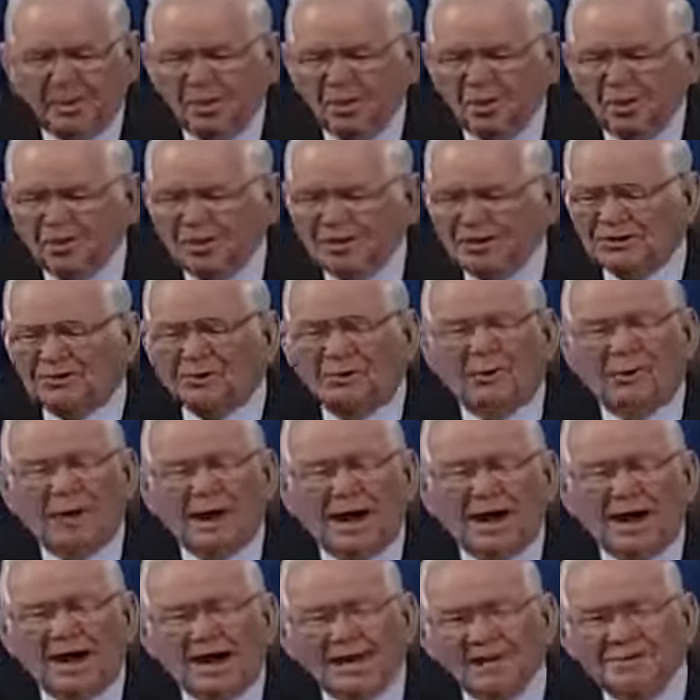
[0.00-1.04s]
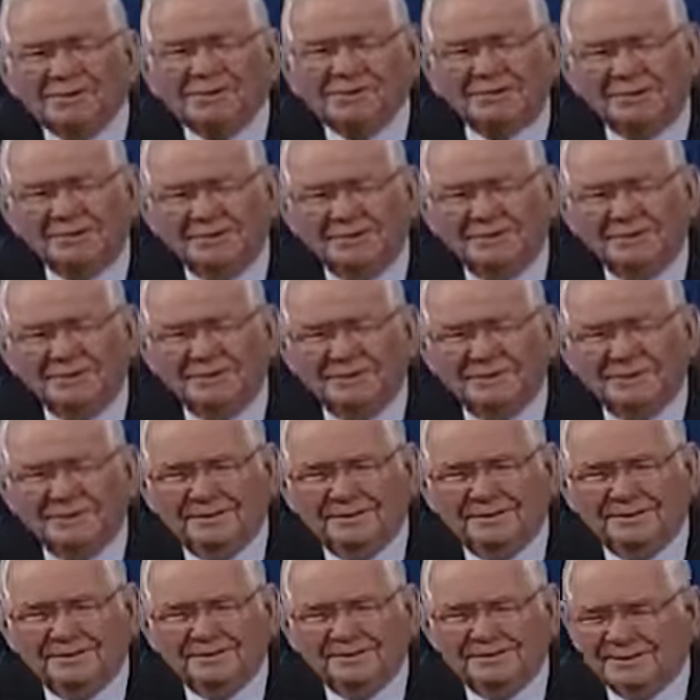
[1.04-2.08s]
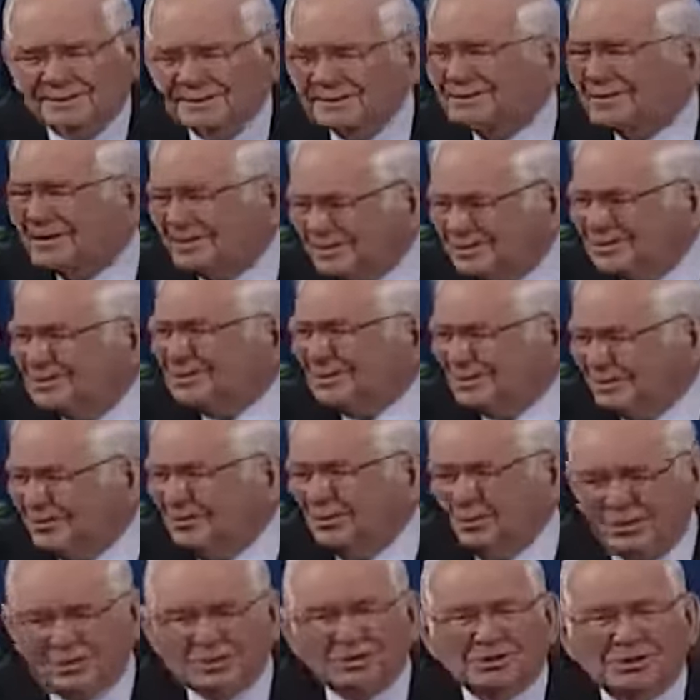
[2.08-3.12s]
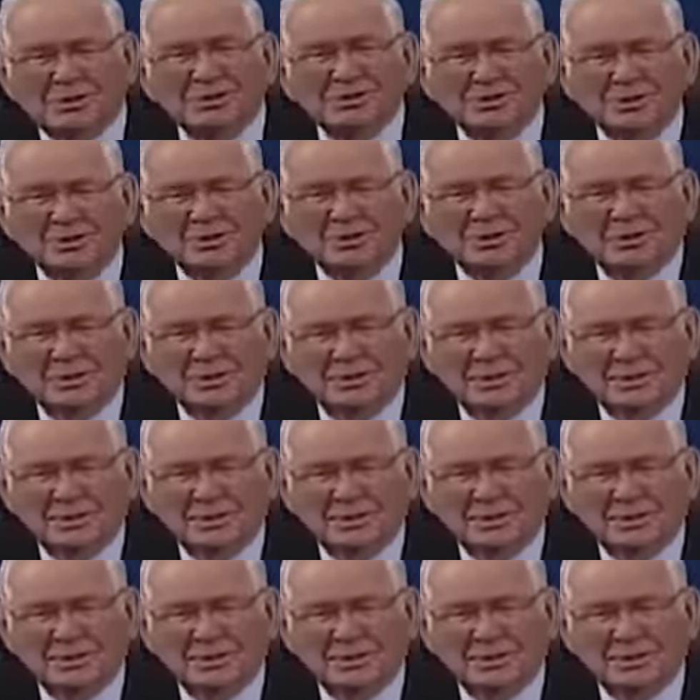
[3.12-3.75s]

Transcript: who is wise? Well, that's a good question.